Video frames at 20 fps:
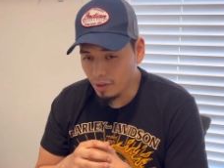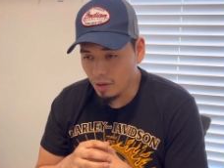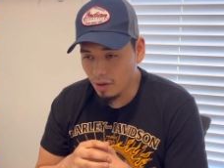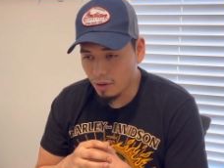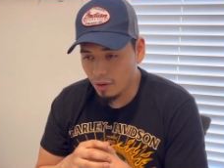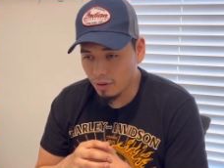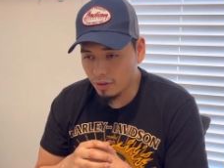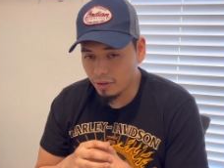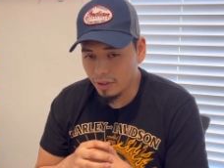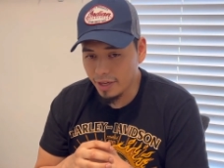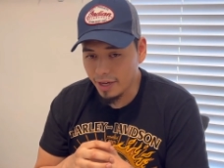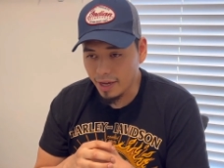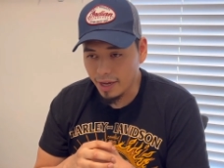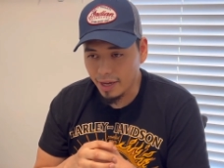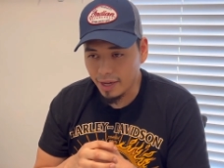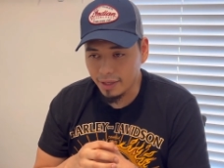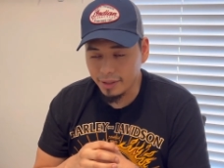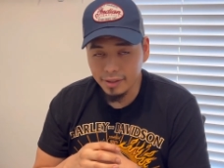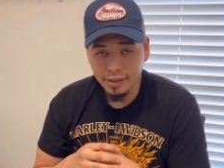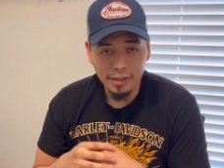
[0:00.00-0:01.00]
early
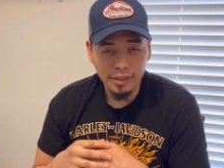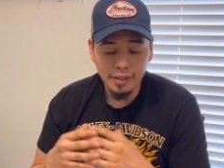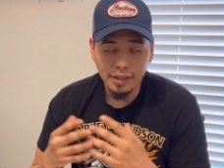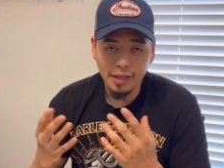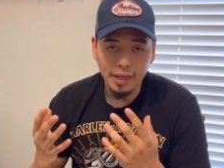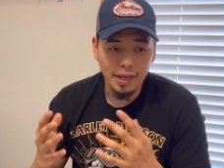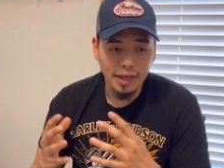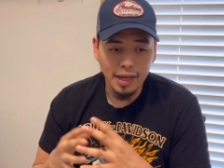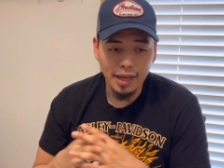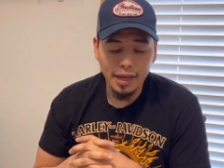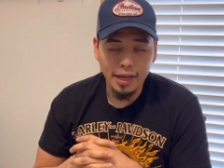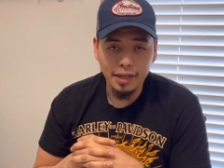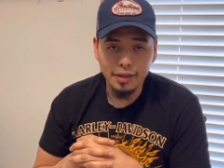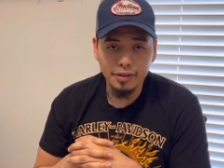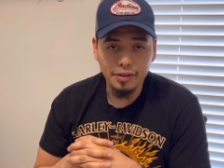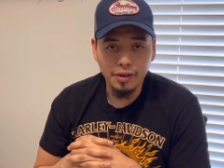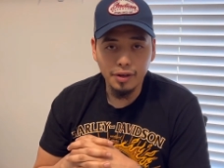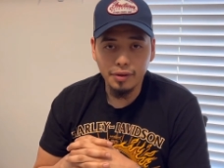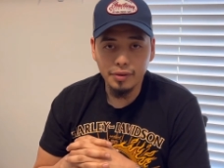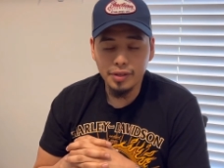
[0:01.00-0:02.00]
on, and
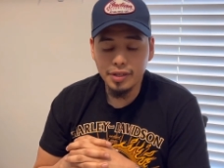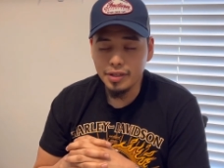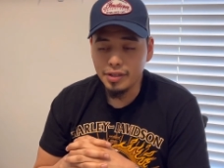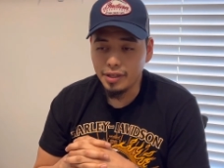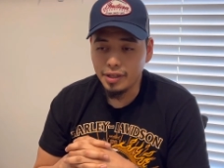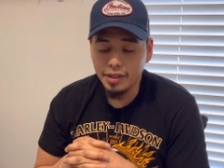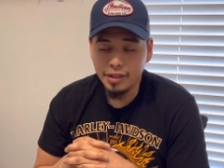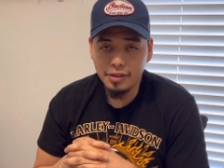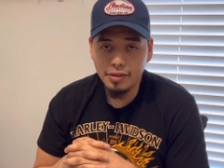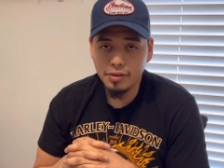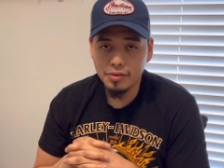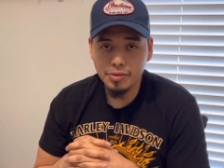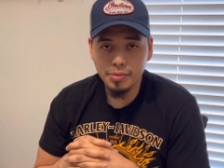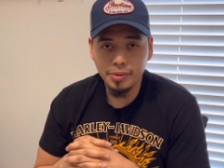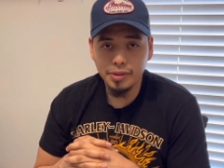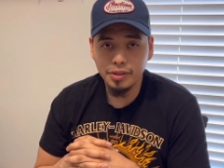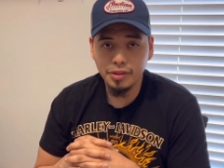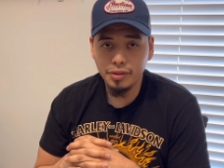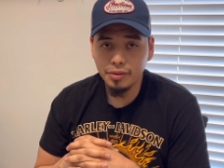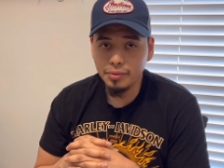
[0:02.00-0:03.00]
you know he he knows what
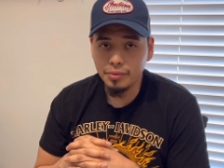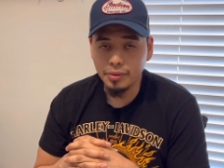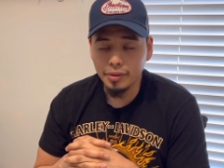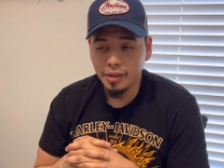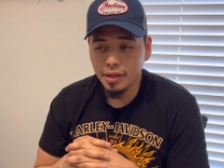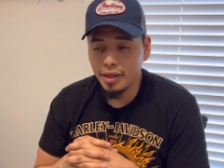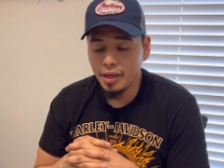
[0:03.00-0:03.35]
to do.